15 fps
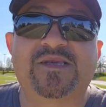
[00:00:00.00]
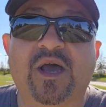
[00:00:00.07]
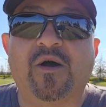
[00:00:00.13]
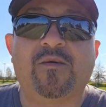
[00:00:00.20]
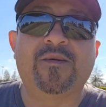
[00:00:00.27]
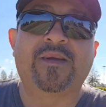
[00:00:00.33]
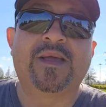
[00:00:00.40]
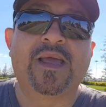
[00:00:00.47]

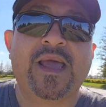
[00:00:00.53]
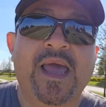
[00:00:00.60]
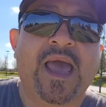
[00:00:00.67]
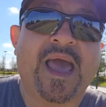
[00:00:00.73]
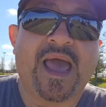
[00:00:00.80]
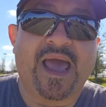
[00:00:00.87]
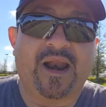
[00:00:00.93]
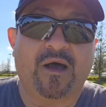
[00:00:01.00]
So,
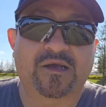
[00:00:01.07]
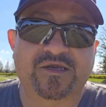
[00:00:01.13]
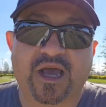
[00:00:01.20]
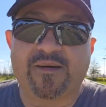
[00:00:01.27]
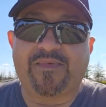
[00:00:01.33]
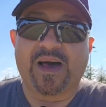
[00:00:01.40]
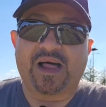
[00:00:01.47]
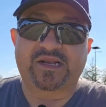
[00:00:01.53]
and also
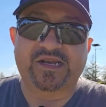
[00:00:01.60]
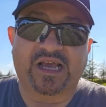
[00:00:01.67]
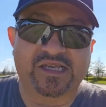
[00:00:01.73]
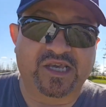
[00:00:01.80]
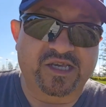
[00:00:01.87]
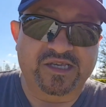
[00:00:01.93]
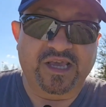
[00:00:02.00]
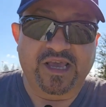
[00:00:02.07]
I
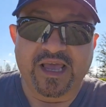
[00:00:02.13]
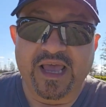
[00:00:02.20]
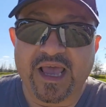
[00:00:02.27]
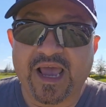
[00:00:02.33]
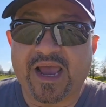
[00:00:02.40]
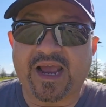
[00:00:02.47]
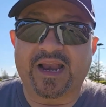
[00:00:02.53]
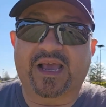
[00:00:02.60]
apologize because
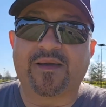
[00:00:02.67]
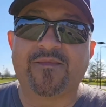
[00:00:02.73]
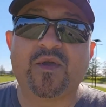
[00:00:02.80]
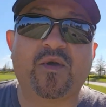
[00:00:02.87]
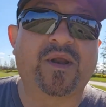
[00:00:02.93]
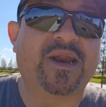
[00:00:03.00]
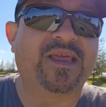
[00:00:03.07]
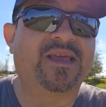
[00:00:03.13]
in the
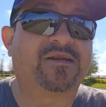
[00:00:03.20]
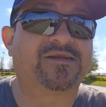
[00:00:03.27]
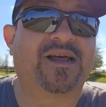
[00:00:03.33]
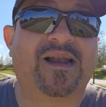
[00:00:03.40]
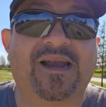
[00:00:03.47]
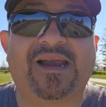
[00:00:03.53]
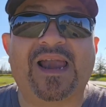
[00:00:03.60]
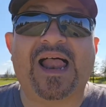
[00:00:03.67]
community, there's
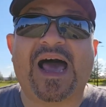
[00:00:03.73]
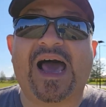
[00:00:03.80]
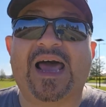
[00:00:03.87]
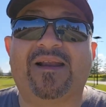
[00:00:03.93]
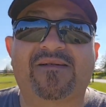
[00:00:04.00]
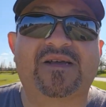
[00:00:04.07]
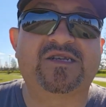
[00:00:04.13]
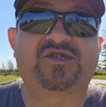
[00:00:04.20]
a
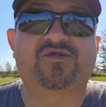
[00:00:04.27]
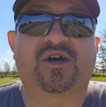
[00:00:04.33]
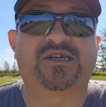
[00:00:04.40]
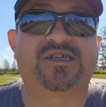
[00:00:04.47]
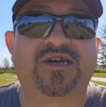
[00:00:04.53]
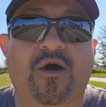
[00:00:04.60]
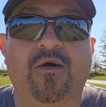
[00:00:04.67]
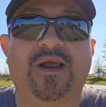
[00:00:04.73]
lot of
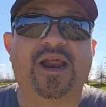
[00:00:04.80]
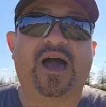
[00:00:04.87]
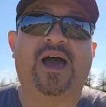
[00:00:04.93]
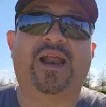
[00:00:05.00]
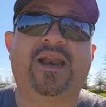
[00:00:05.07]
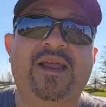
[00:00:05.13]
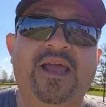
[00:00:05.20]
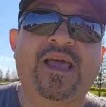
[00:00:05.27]
construction going
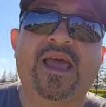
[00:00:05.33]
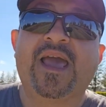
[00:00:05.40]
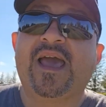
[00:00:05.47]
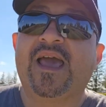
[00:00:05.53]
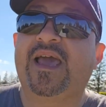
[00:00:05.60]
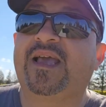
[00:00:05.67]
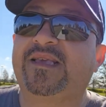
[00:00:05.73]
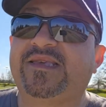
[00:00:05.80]
on.
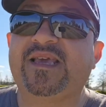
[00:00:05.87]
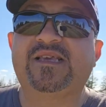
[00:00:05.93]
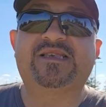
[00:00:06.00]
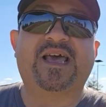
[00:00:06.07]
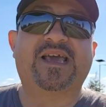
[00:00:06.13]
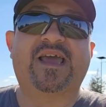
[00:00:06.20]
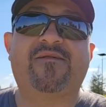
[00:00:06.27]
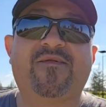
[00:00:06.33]
It seems
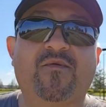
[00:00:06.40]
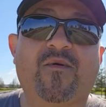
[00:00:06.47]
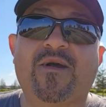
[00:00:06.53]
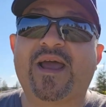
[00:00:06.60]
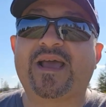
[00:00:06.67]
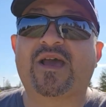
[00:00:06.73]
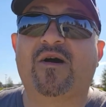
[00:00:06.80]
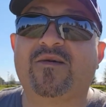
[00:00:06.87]
like
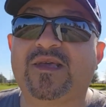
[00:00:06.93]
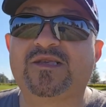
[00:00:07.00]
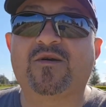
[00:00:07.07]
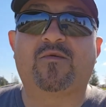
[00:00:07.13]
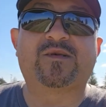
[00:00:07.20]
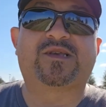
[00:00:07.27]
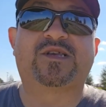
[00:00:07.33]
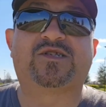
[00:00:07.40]
everywhere I go, there's
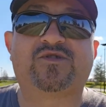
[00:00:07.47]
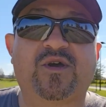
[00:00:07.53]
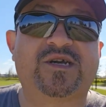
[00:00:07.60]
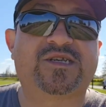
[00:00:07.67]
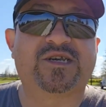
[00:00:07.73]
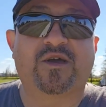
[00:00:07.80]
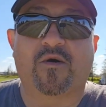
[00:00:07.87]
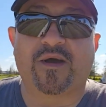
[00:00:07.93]
always
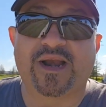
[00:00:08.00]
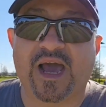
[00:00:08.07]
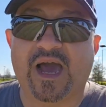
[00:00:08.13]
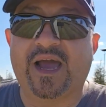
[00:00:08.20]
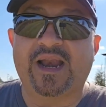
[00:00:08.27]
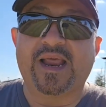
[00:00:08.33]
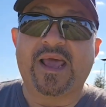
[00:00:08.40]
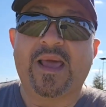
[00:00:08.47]
construction going
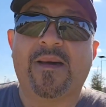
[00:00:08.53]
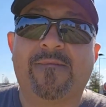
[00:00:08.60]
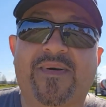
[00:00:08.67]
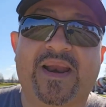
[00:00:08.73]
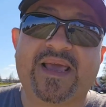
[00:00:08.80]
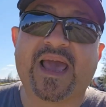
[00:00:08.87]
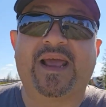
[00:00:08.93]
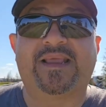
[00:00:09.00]
on.
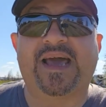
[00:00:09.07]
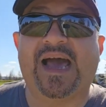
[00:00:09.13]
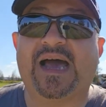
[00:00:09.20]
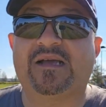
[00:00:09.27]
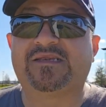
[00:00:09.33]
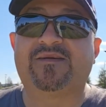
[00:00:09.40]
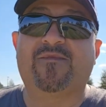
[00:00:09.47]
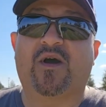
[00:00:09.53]
But again, the
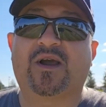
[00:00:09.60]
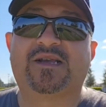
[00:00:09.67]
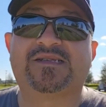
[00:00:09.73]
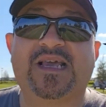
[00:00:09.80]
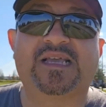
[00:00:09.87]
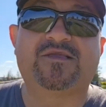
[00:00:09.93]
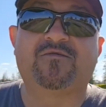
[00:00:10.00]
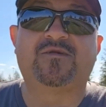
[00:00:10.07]
housing market is
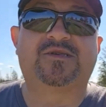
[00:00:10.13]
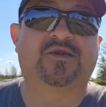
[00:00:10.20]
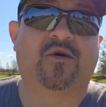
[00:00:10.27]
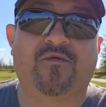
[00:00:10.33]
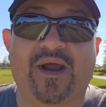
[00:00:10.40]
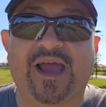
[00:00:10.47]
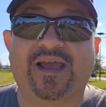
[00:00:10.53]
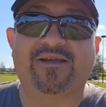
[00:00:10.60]
not doing
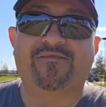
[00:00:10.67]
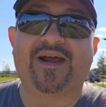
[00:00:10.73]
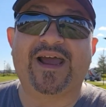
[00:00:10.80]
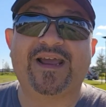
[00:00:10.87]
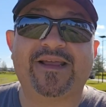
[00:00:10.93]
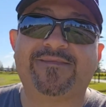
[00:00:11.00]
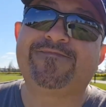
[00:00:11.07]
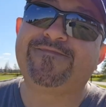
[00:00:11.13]
so right,
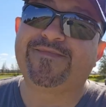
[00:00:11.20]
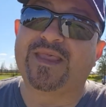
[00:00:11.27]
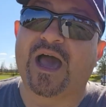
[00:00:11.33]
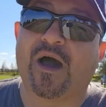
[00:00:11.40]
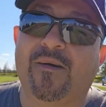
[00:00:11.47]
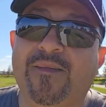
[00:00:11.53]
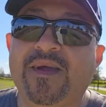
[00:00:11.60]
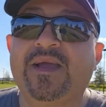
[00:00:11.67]
right?
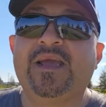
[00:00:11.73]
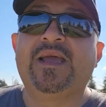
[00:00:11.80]
No.